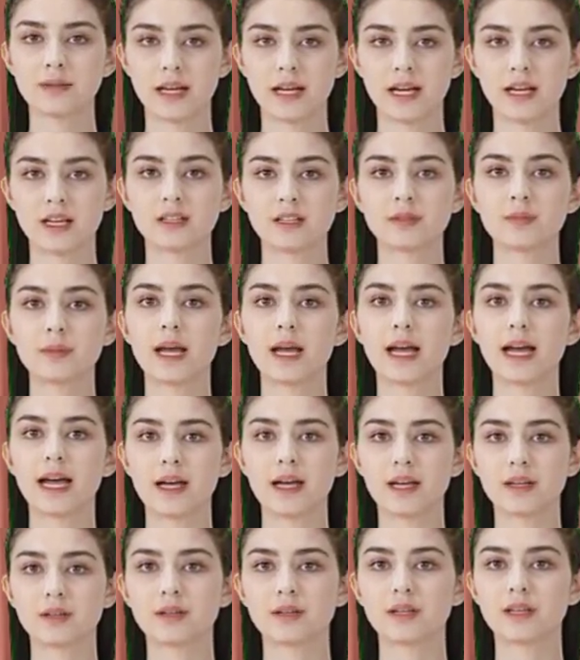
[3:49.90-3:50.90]

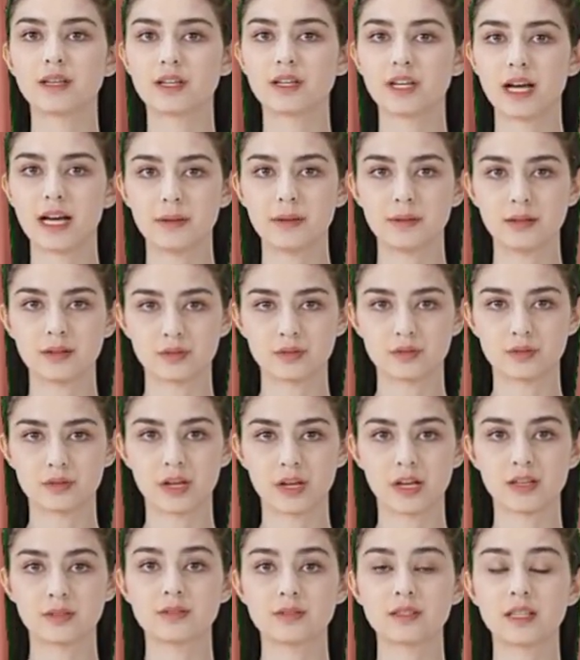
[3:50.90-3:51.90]
Emotional changes also
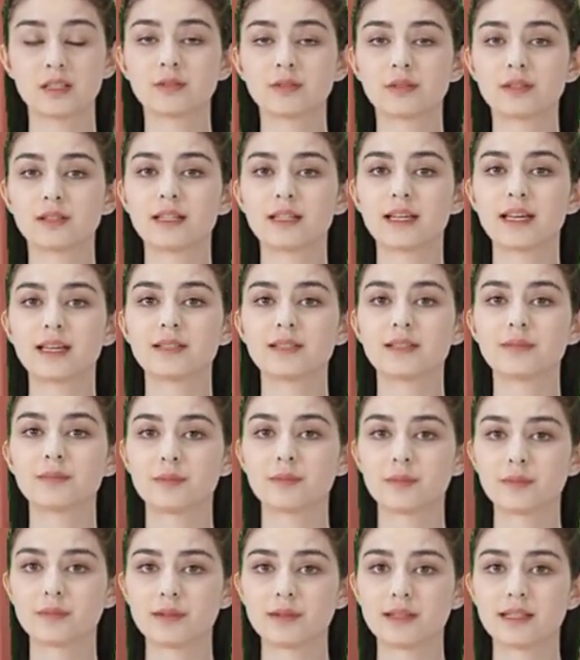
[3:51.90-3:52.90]
occur due to the
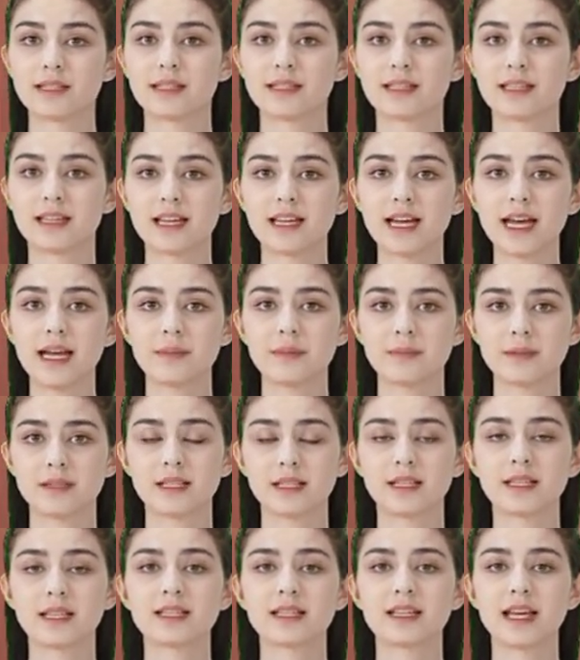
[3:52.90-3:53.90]
increased levels of
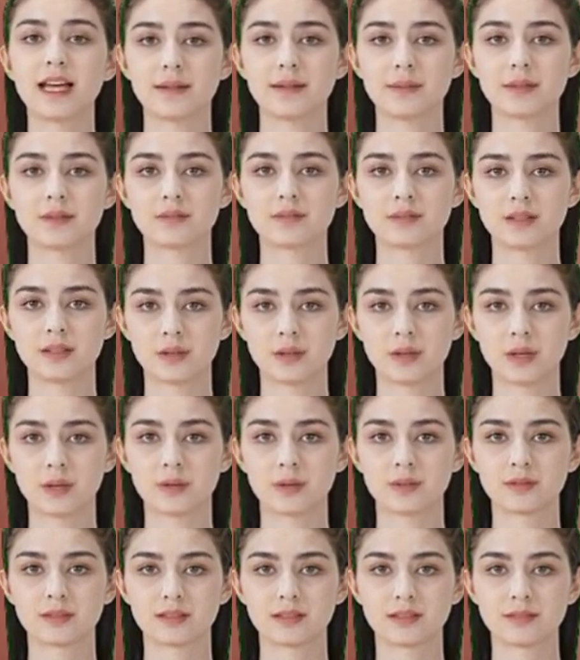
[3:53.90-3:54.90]
hormones in the body.
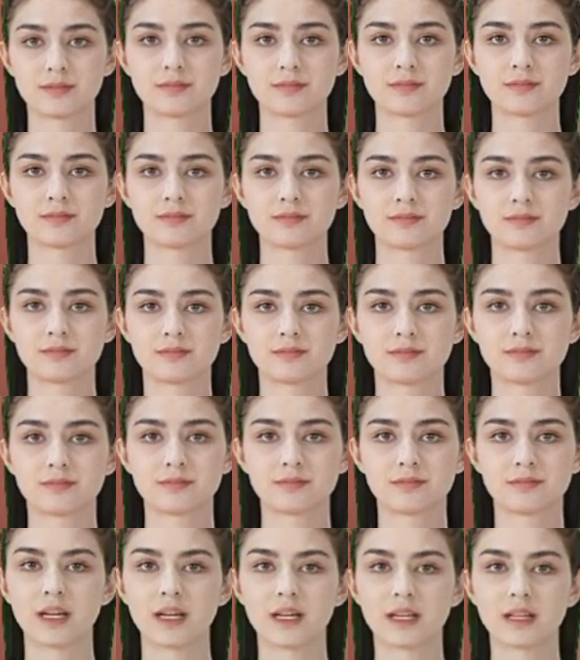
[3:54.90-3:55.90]
These
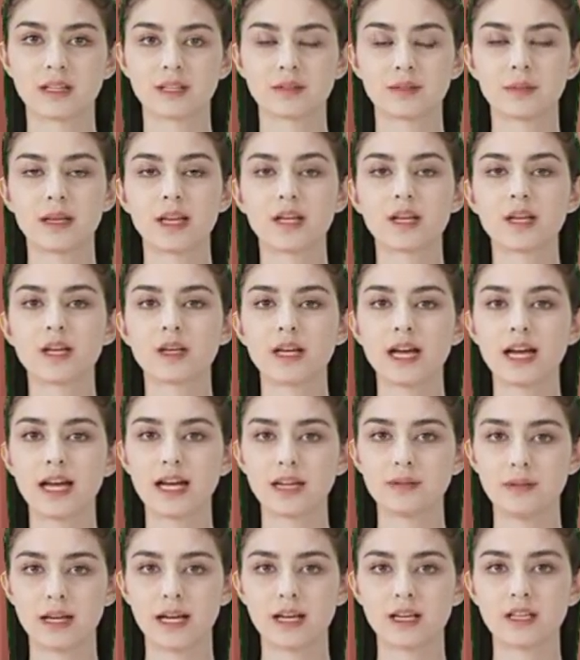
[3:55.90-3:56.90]
include more interest in
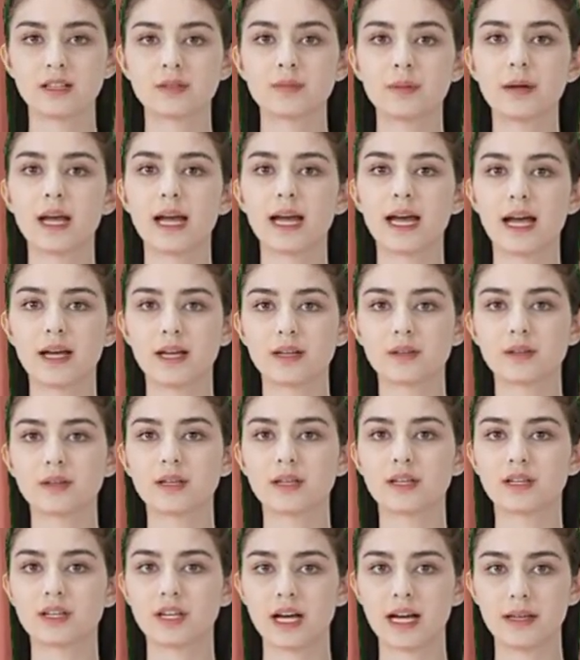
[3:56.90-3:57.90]
sex and increased
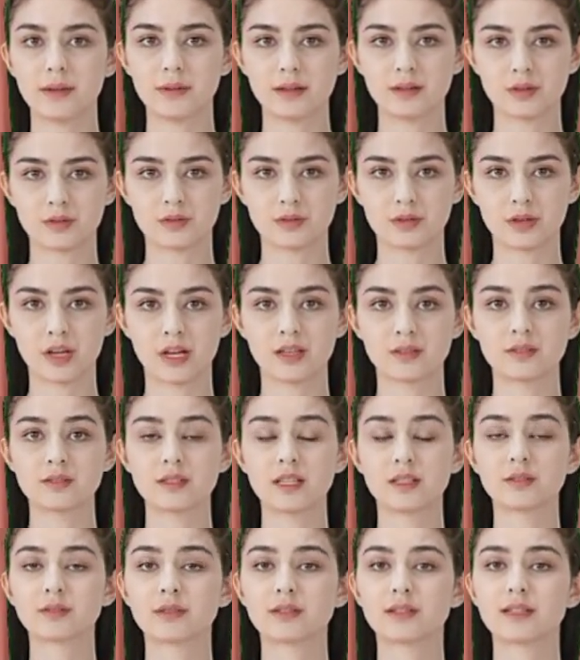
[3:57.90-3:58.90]
mood swings.
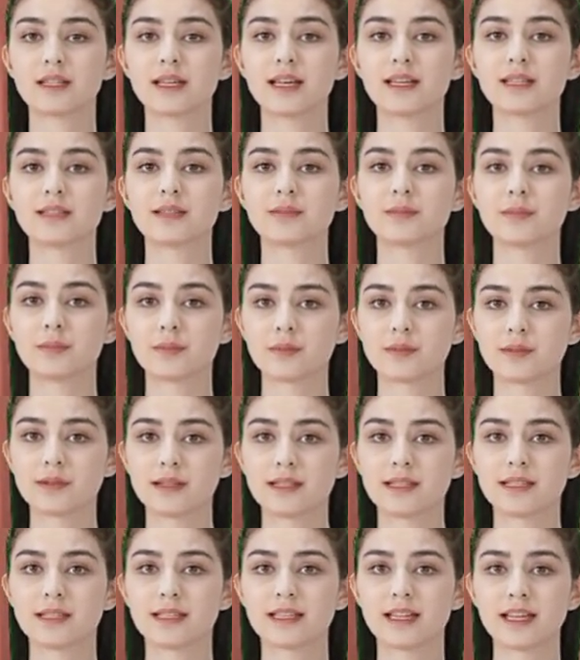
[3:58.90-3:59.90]
Did this video help
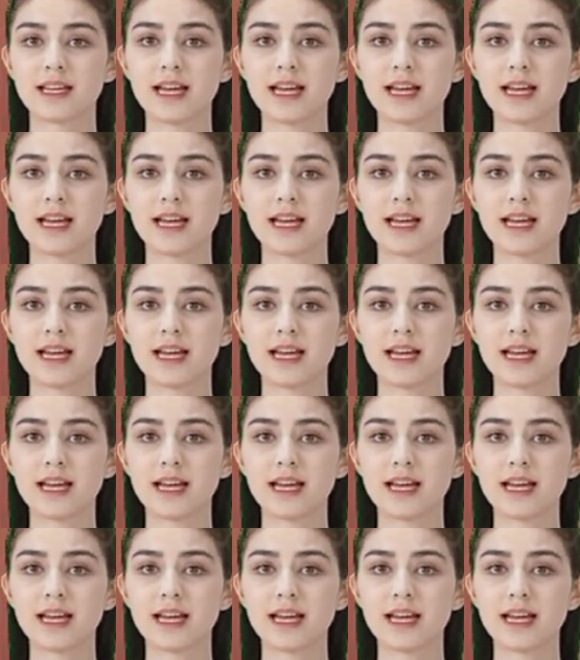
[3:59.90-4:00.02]
you?